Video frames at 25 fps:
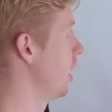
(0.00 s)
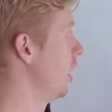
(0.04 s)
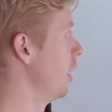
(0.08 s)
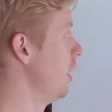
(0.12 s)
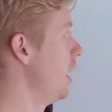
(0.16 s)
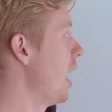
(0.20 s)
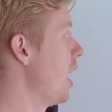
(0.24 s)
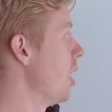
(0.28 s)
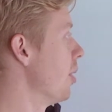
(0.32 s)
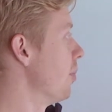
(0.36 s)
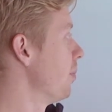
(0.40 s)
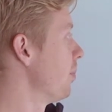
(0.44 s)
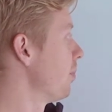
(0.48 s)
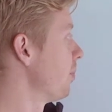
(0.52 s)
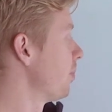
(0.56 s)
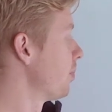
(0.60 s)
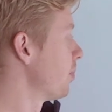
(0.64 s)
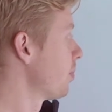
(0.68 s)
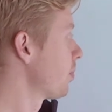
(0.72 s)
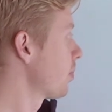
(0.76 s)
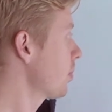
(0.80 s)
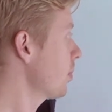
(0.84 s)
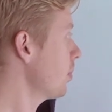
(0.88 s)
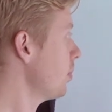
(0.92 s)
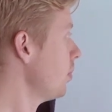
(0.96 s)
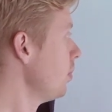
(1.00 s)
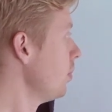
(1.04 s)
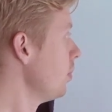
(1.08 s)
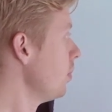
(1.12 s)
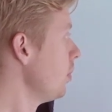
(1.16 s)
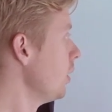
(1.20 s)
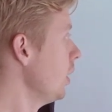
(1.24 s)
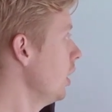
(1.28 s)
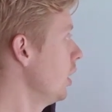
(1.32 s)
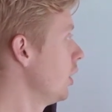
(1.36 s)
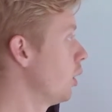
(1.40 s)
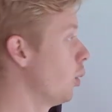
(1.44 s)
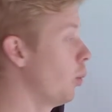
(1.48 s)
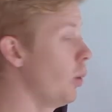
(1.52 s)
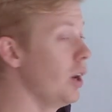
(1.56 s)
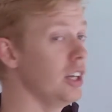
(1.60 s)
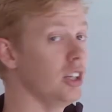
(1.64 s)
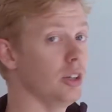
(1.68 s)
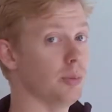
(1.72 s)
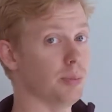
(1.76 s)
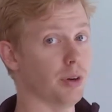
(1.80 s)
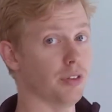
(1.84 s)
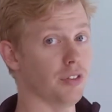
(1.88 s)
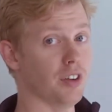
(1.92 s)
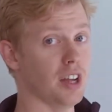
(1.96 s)
now, the way
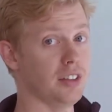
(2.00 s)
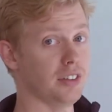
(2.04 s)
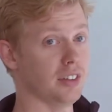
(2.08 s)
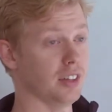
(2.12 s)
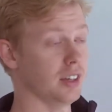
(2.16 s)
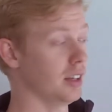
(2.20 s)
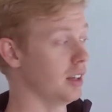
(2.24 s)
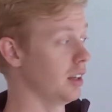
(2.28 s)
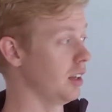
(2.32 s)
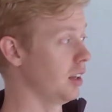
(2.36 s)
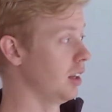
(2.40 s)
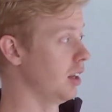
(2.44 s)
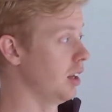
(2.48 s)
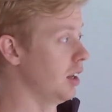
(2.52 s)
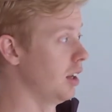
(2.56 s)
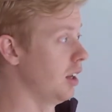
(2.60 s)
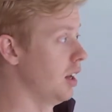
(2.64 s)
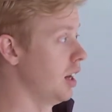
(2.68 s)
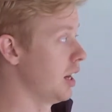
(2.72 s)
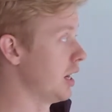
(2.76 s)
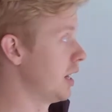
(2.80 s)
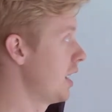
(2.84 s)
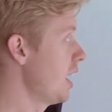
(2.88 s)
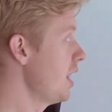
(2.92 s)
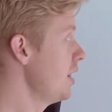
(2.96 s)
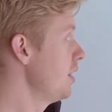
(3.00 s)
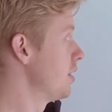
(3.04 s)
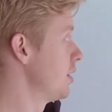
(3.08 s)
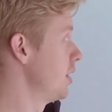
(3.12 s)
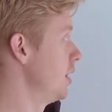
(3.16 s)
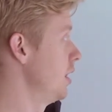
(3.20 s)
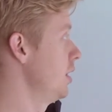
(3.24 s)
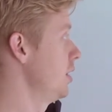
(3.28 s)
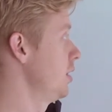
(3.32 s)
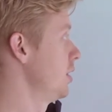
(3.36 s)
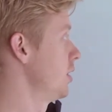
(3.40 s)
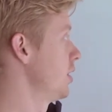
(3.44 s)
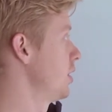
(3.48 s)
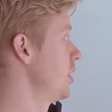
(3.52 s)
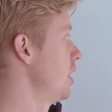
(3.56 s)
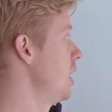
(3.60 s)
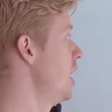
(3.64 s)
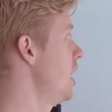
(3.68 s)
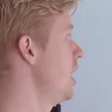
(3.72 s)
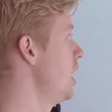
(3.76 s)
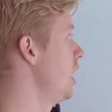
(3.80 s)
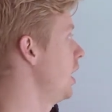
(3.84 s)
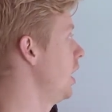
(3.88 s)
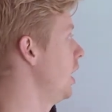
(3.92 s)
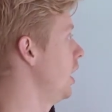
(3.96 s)
you prevent against this
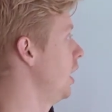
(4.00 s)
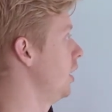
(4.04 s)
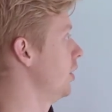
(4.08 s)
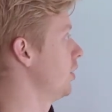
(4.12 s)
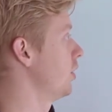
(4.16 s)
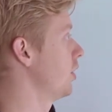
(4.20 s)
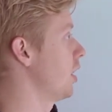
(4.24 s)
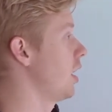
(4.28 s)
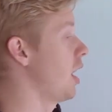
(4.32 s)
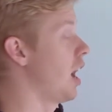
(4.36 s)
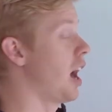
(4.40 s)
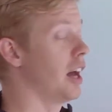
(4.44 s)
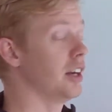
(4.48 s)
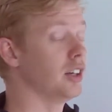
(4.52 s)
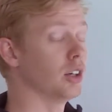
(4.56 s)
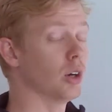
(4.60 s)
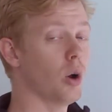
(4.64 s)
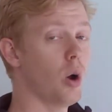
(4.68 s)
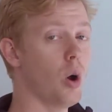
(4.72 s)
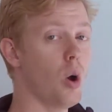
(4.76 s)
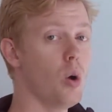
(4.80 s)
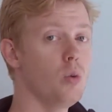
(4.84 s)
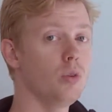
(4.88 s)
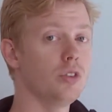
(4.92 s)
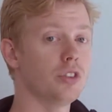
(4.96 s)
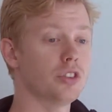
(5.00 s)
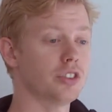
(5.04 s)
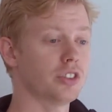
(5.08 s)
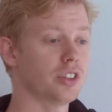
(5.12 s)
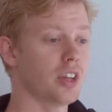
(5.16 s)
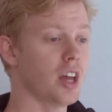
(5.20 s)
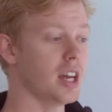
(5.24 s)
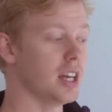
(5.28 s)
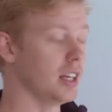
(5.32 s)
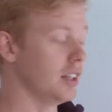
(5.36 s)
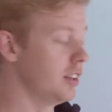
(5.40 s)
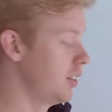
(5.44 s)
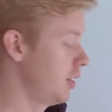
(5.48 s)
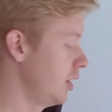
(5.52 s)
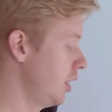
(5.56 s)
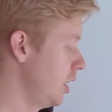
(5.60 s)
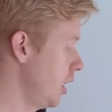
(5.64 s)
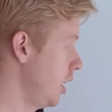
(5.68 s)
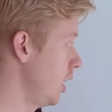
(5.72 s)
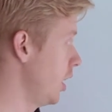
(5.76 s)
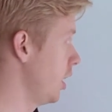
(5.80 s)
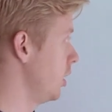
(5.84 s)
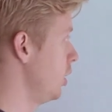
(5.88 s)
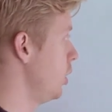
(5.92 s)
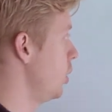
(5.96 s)
is on your own site,
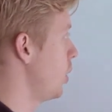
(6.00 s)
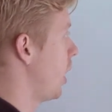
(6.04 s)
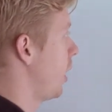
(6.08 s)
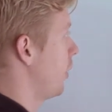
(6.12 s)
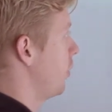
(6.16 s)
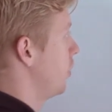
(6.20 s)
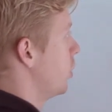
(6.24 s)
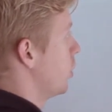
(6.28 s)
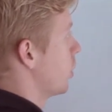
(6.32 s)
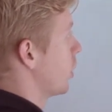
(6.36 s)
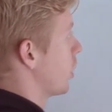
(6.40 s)
you have to